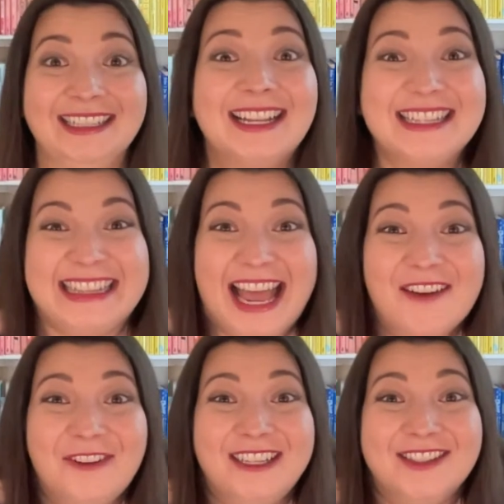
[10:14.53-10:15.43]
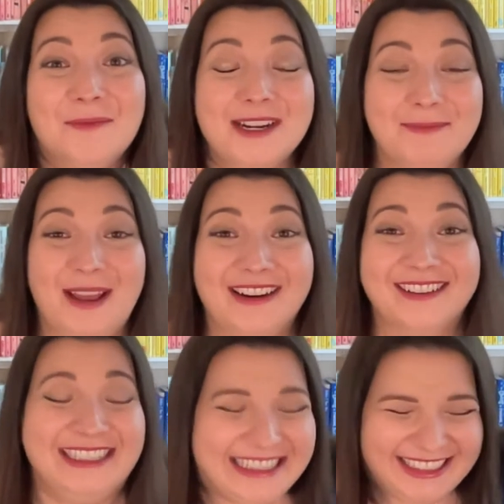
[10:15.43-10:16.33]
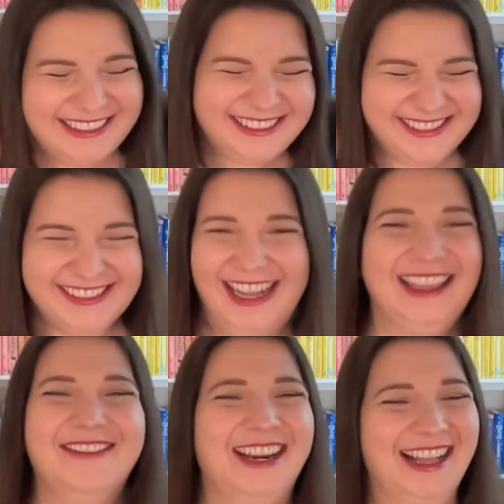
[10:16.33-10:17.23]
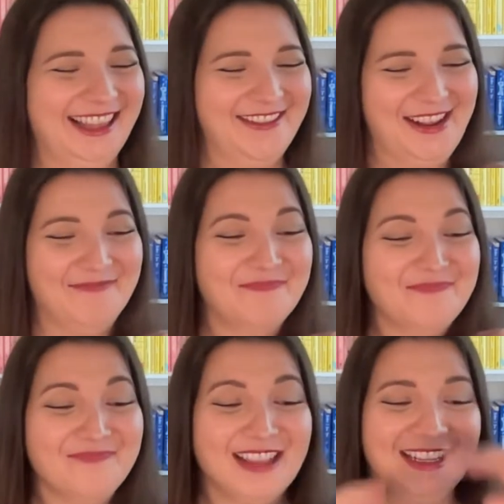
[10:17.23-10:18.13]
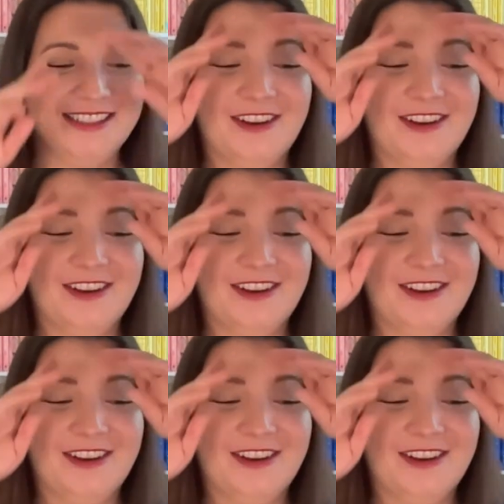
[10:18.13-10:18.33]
Doesn't that feel so much better? Ooh, I love it. I love it.